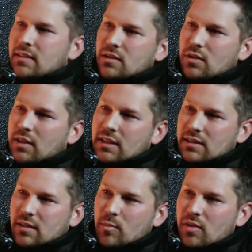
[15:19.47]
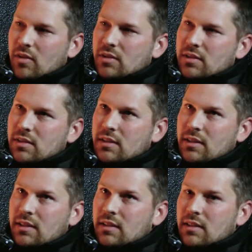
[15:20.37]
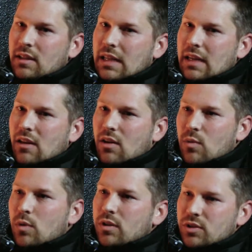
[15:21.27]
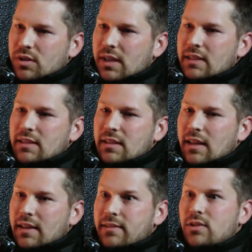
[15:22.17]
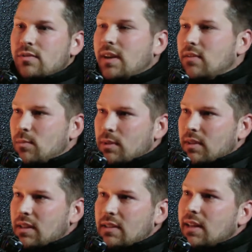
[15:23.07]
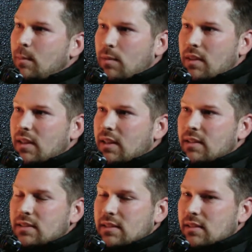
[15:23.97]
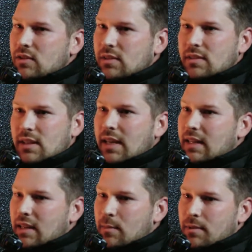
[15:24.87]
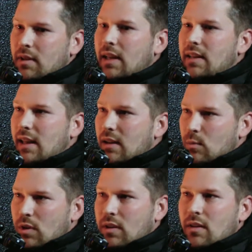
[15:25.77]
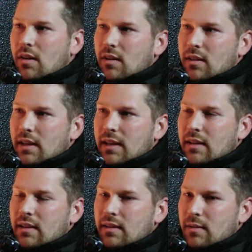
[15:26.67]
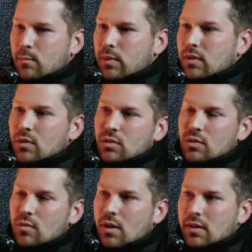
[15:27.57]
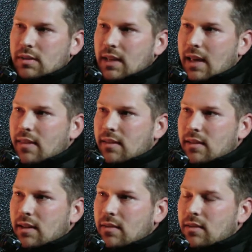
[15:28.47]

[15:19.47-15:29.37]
do you think some of those hard work traits and like survivability type of things and just kind of keeping your head down and working hard like built who you are as an athlete now?